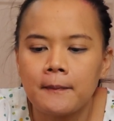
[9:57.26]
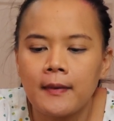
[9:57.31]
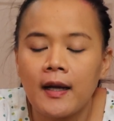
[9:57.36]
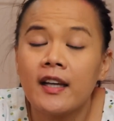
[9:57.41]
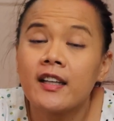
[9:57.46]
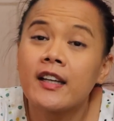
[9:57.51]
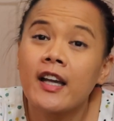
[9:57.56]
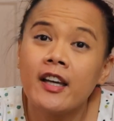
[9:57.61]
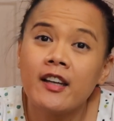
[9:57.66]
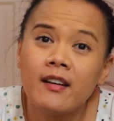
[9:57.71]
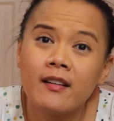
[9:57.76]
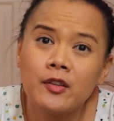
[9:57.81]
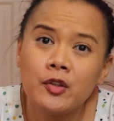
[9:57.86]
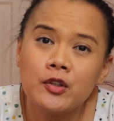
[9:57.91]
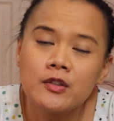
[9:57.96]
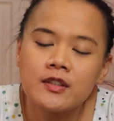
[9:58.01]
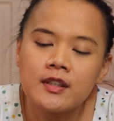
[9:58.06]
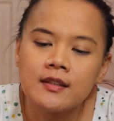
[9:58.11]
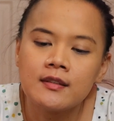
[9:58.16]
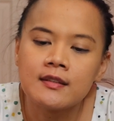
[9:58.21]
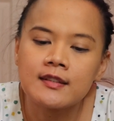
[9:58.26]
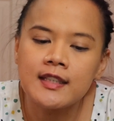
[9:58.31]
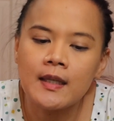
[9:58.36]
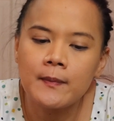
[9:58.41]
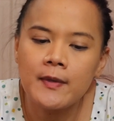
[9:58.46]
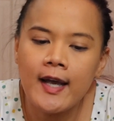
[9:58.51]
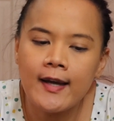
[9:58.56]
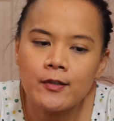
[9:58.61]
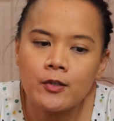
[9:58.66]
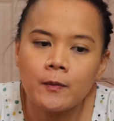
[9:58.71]
it can use in
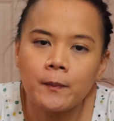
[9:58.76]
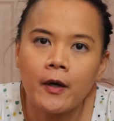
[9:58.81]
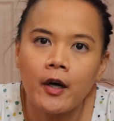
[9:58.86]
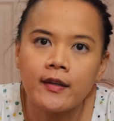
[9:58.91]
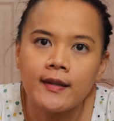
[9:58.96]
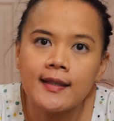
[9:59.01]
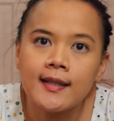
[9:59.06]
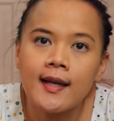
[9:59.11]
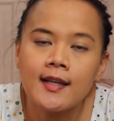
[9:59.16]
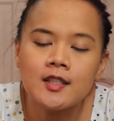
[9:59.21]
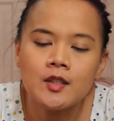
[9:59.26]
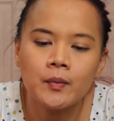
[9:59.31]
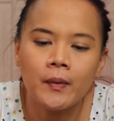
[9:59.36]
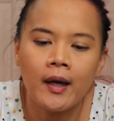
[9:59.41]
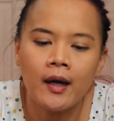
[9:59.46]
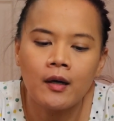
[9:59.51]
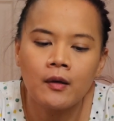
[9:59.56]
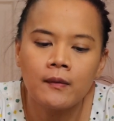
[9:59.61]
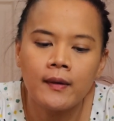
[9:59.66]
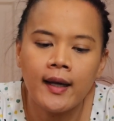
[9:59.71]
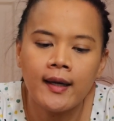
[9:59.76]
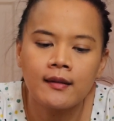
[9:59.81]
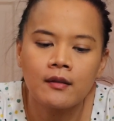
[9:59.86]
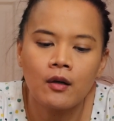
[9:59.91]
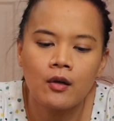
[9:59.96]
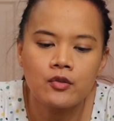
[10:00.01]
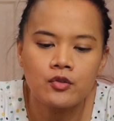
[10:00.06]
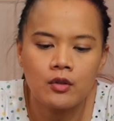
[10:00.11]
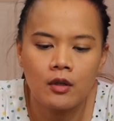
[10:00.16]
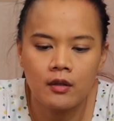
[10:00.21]
semi-hydroponic as well, and
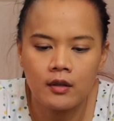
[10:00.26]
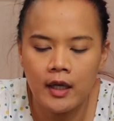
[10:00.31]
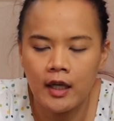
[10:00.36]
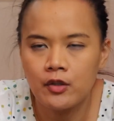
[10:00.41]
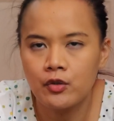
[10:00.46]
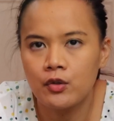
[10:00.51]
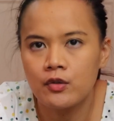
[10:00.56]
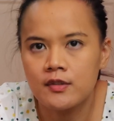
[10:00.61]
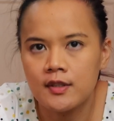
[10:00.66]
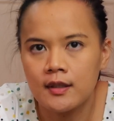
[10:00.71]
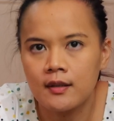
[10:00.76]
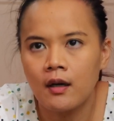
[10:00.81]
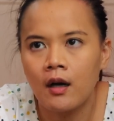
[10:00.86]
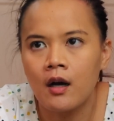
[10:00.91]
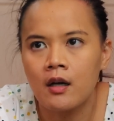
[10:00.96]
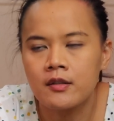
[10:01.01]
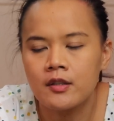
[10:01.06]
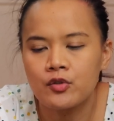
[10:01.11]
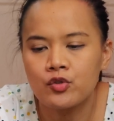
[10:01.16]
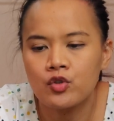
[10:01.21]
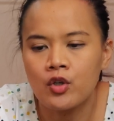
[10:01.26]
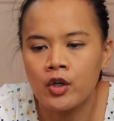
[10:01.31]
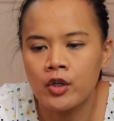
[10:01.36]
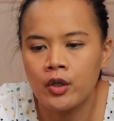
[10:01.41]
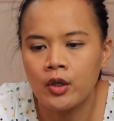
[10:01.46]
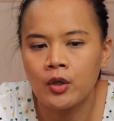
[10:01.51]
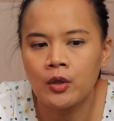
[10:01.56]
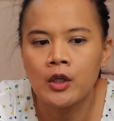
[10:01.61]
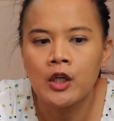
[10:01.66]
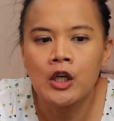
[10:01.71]
also can use it on the
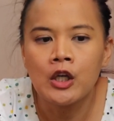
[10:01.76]
soil.